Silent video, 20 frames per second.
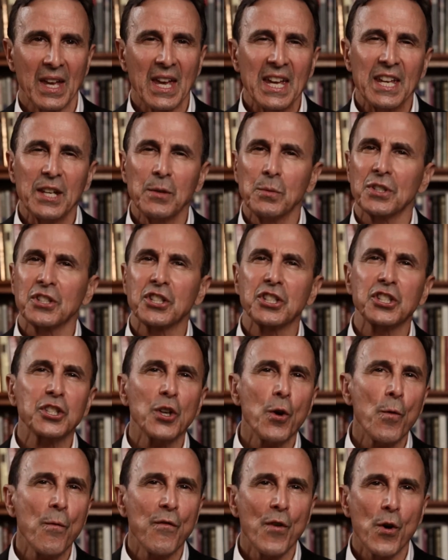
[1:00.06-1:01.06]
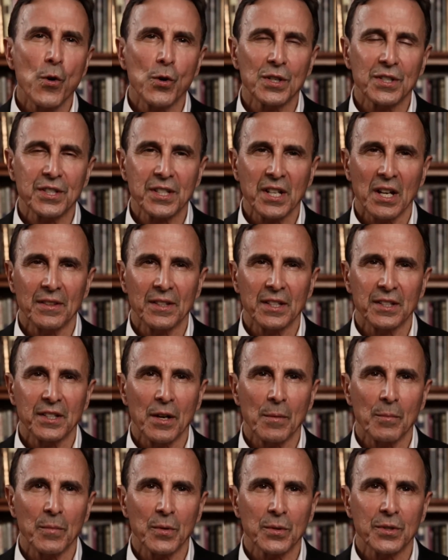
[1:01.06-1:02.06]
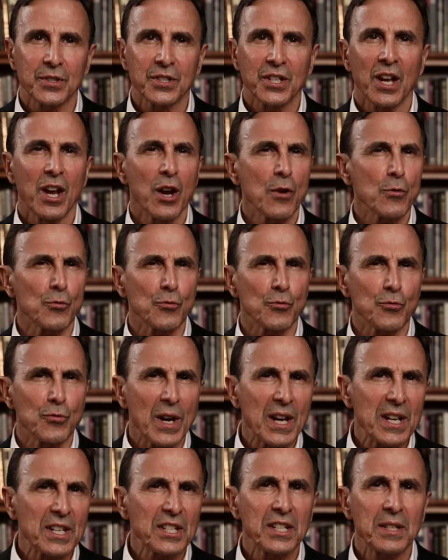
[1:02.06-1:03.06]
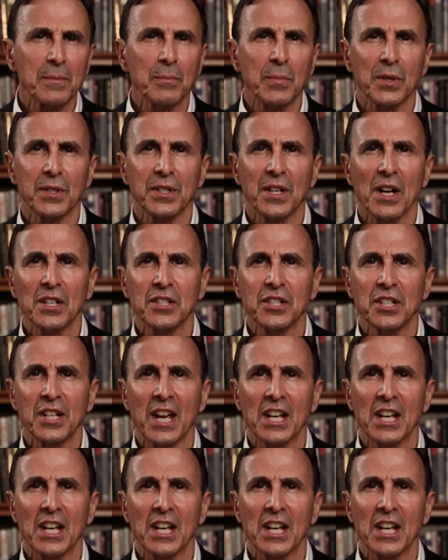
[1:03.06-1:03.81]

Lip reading: He was so focused on the numbers, raising production